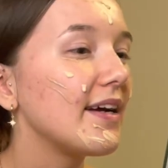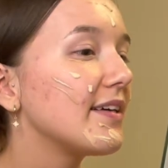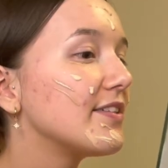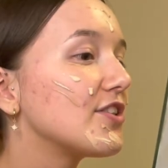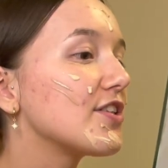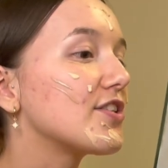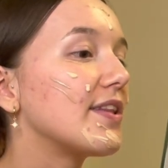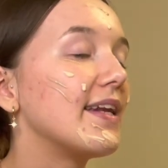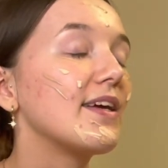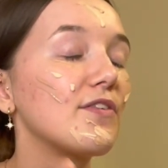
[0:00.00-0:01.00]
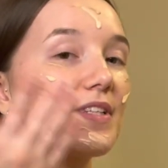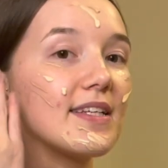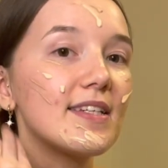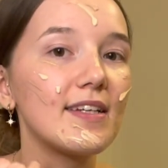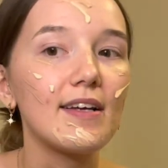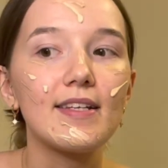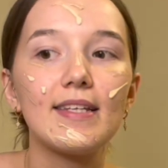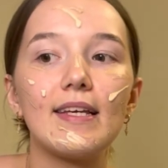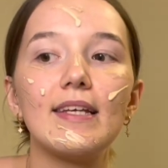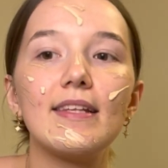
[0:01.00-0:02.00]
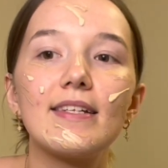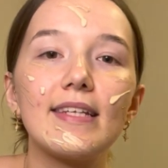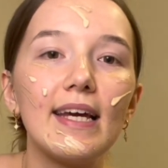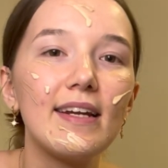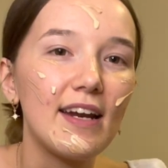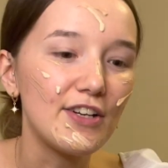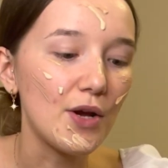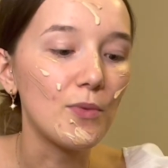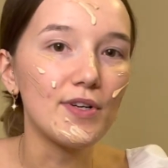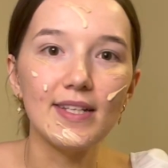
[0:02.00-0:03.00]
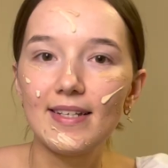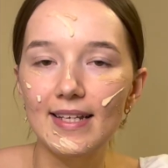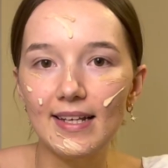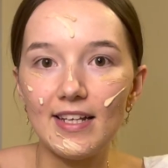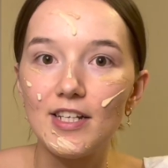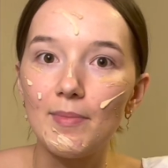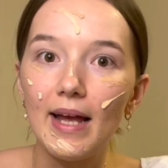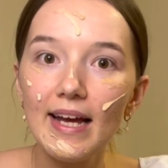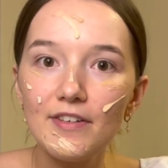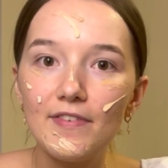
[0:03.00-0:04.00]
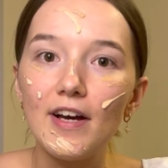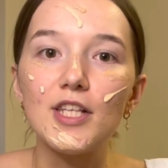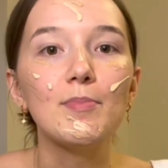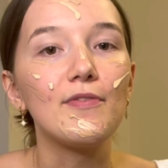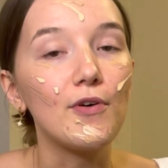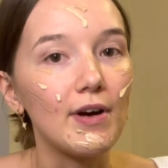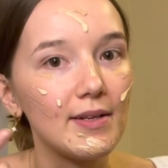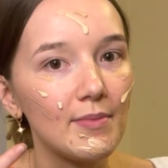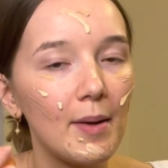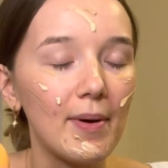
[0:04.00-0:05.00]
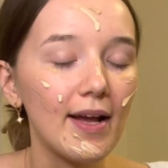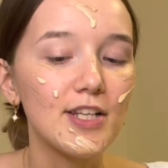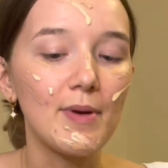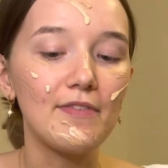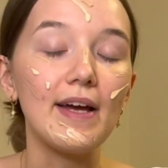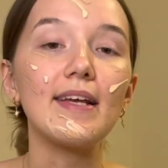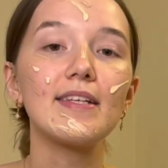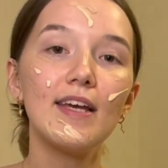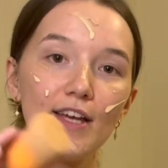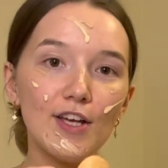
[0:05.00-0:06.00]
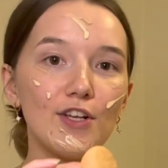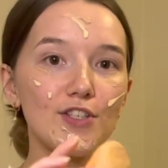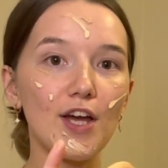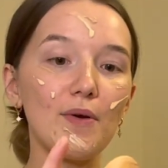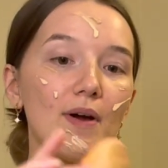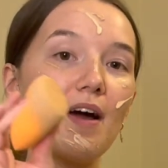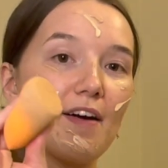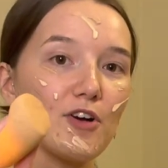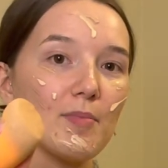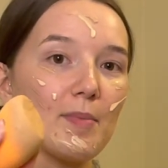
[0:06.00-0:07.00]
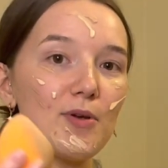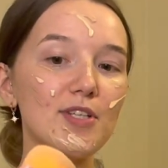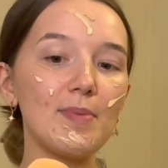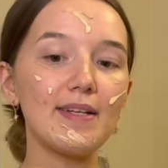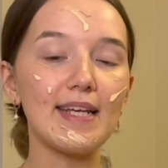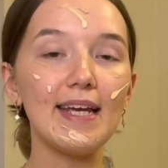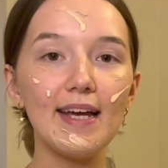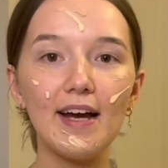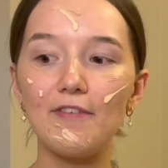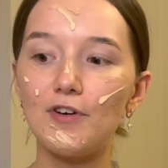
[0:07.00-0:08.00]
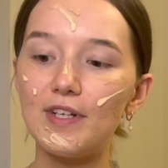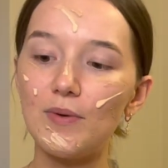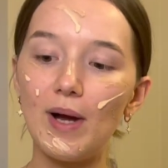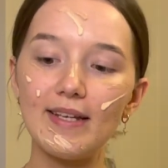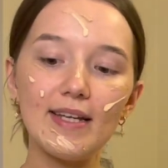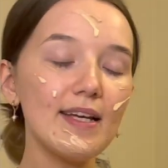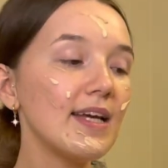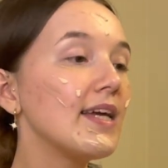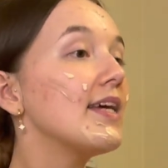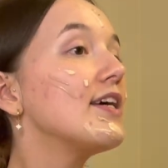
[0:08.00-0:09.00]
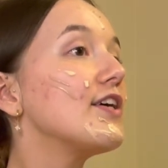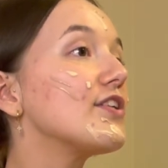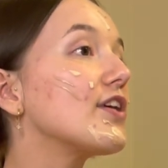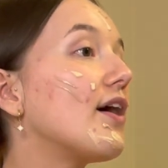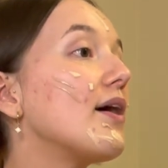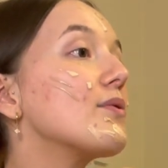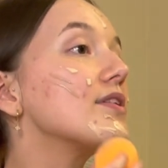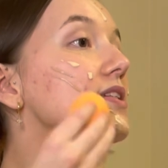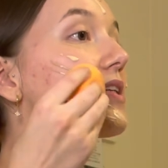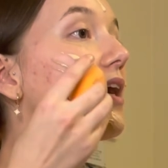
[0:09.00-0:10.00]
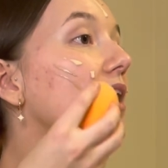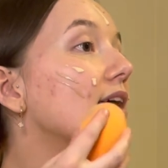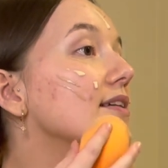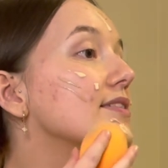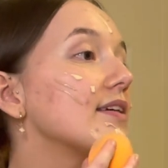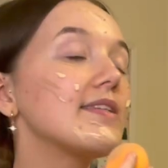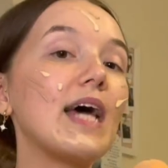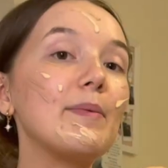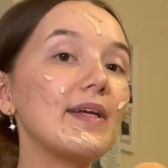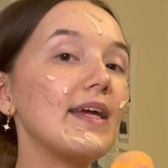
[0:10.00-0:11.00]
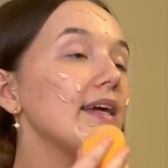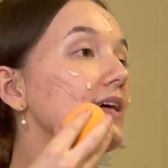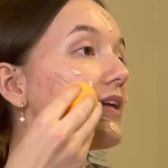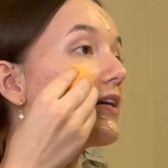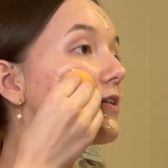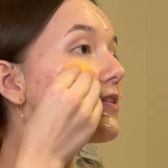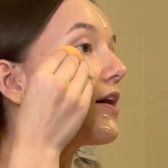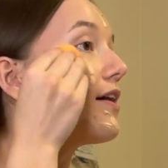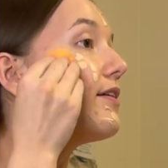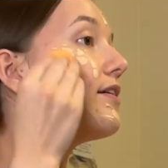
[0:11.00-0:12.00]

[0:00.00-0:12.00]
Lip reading: just so then it obviously can start to sink in the skin, and I don't want it to sink into my hand first before I apply it to my face. So I've got my beauty blender here, I've already wet it, so I will start dabbing it in. So